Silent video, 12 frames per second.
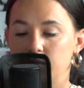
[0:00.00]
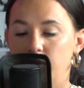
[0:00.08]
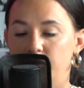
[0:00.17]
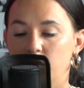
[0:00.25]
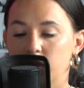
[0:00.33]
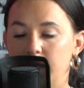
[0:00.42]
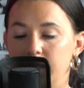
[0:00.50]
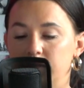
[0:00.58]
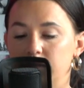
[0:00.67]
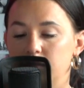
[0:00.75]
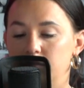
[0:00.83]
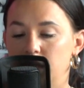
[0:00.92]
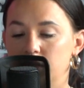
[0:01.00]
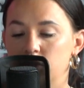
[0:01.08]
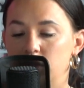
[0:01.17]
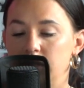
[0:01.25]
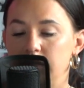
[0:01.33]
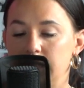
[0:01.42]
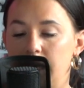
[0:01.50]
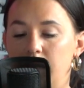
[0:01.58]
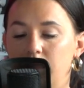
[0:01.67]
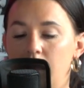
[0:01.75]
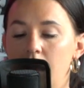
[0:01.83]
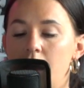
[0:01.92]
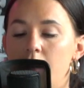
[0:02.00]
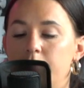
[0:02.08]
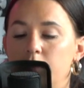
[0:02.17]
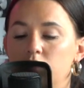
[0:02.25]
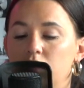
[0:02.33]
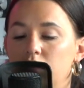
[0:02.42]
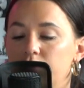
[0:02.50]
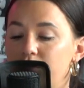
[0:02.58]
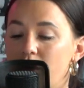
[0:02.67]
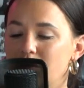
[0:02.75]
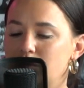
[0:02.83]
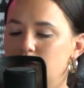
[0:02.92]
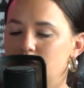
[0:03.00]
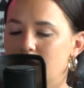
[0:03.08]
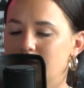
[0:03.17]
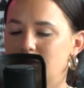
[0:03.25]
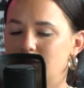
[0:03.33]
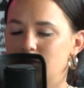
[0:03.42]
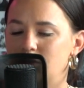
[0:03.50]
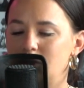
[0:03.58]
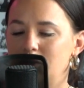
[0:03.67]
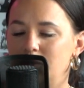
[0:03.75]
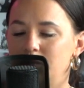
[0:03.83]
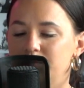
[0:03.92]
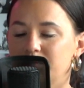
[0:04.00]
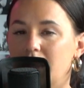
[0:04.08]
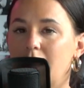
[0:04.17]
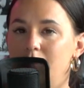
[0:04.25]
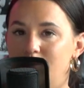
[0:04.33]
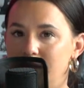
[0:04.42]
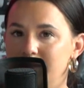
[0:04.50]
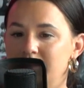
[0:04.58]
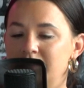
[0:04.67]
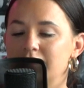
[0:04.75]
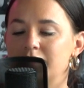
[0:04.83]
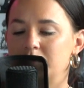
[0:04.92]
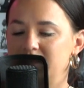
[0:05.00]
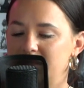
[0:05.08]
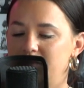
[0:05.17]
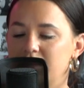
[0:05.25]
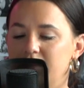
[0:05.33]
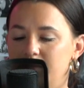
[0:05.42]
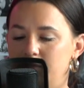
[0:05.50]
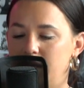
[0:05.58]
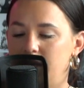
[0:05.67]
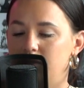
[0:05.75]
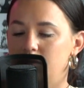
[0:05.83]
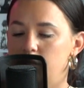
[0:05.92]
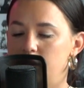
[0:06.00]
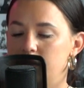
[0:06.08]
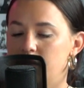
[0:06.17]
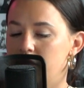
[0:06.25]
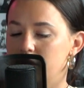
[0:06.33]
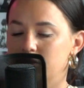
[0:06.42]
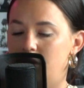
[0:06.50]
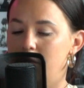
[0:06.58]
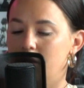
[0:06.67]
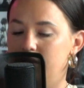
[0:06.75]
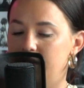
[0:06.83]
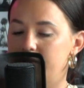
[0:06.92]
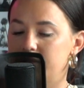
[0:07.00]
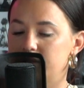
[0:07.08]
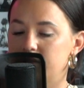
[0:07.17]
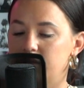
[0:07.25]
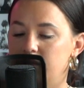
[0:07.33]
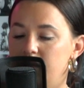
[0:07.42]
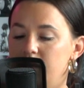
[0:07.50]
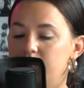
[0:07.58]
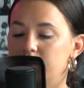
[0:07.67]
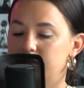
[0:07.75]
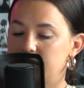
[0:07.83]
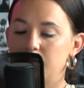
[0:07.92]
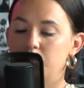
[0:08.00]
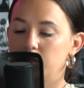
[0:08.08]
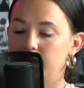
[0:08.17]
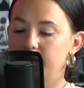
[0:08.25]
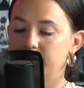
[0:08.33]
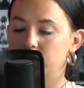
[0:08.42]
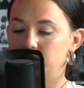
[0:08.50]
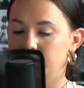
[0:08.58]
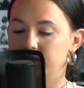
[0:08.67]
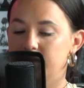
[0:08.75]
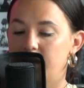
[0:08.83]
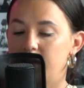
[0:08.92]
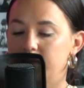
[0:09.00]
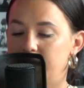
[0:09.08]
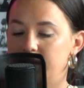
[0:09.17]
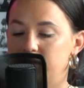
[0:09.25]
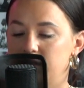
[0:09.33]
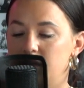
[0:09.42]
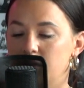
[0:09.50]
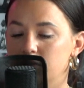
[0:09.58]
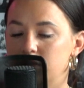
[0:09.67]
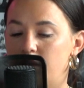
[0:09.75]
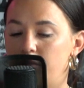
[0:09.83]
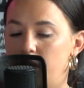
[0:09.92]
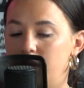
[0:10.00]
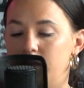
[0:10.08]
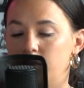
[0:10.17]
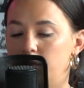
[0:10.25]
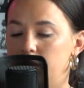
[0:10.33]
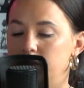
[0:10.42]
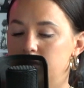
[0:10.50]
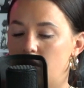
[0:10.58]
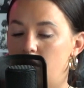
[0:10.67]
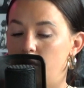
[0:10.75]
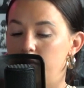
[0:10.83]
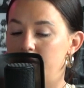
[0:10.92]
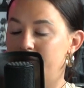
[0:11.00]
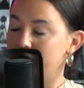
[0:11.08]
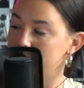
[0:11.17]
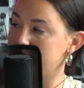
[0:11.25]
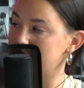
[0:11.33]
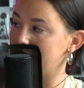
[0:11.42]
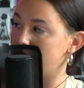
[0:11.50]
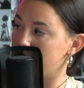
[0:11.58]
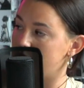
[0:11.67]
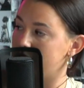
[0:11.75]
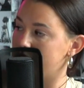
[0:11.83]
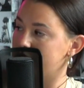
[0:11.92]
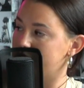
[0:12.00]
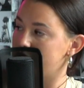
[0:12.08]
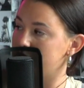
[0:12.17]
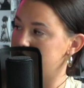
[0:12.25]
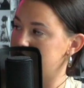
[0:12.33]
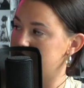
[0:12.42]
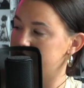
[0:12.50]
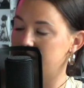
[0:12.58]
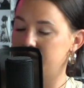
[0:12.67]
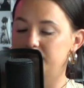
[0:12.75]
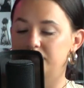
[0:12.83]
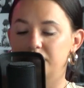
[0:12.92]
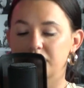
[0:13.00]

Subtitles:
before Kacie's abduction and death, both in the fall of 2002, once specifically being the week of October 11th, the same week that Jessica and Kacie heard someone in the Woodys' home and freaked out while on the phone with David.